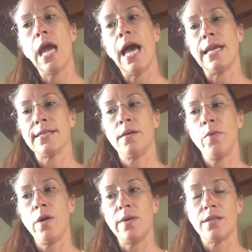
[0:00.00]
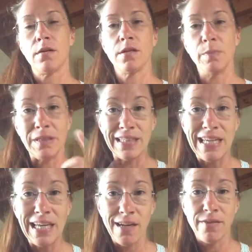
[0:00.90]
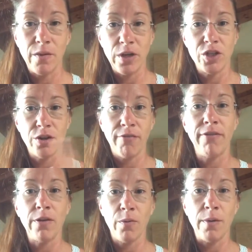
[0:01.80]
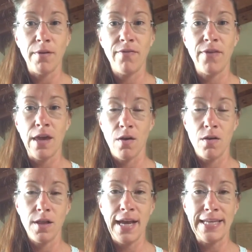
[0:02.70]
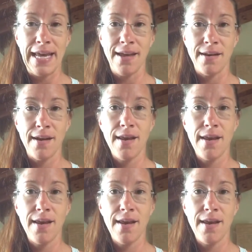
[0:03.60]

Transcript: And at some point, we start to believe that we shouldn't feel the way we feel. Hi, Dan.